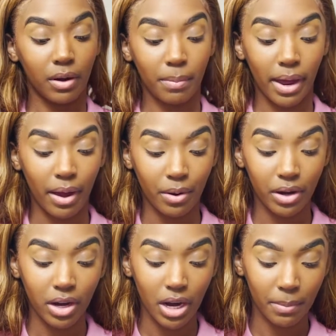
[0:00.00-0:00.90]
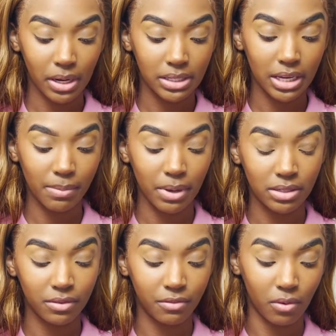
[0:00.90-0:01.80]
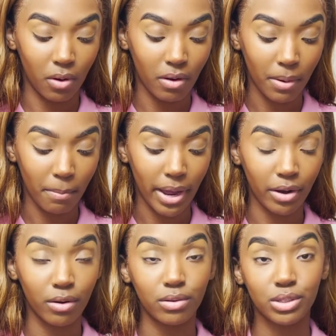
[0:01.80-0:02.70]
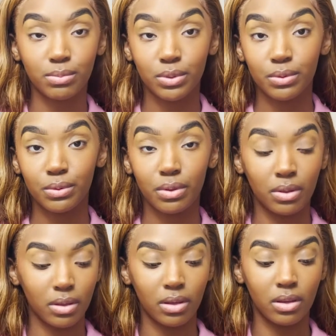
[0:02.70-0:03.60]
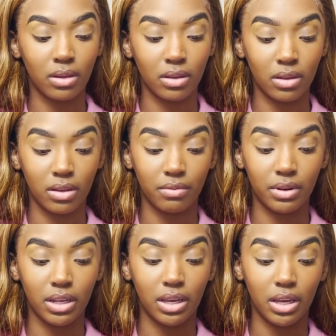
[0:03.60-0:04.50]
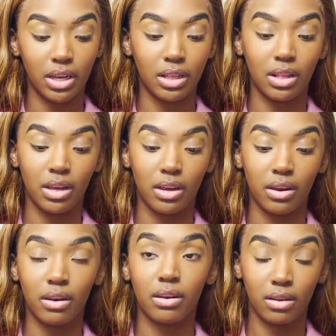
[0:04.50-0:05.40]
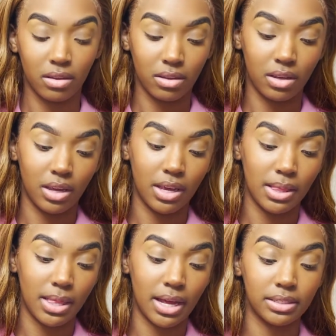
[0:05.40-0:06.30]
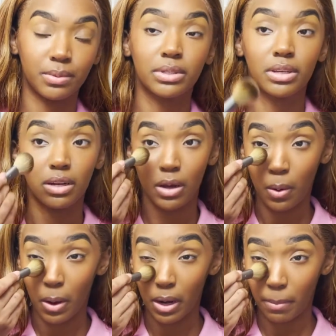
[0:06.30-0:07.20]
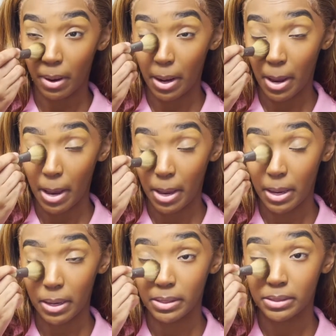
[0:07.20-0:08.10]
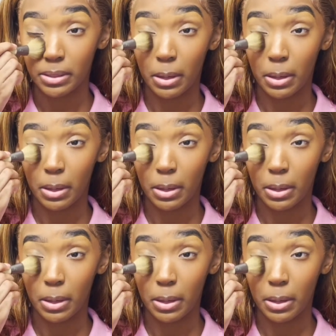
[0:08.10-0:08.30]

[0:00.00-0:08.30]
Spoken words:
powder, I'm gonna take my Sephora Micro Smooth and really get in there. And that's what's gonna go under my eyes.